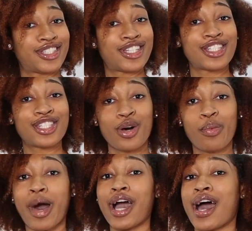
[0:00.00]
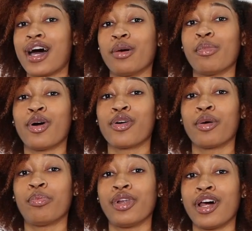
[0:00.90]
Just so my collarbone
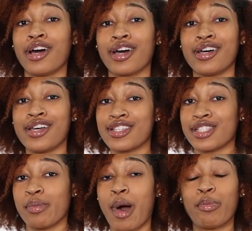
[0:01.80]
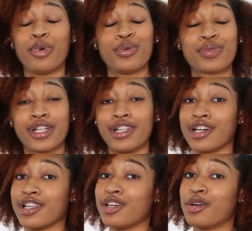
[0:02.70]
could pluck, so my boobs could
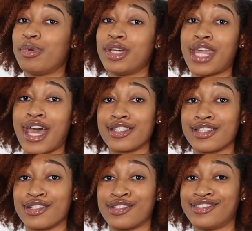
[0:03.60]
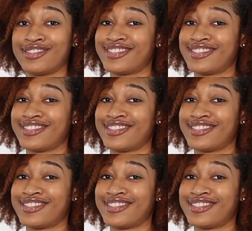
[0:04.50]
look a little bit nicer.